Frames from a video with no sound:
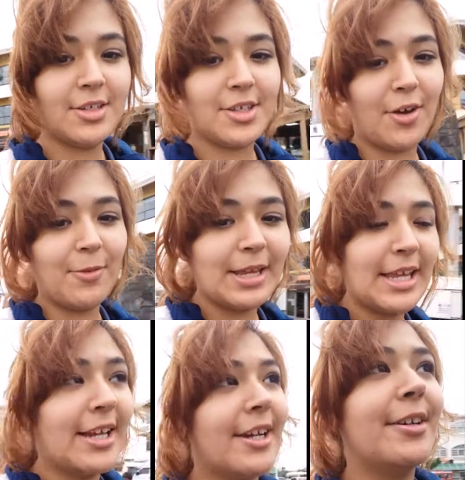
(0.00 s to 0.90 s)
So we
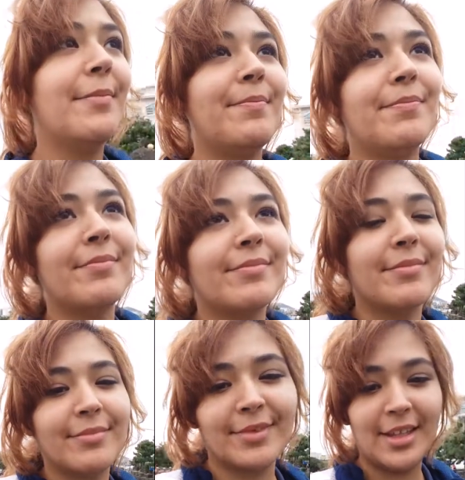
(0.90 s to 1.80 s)
here
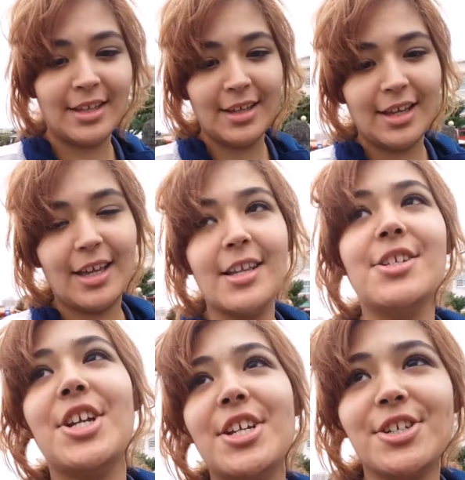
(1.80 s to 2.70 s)

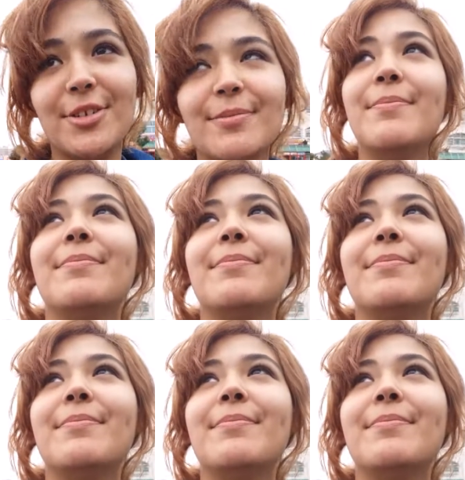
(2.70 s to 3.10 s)
in Jeju.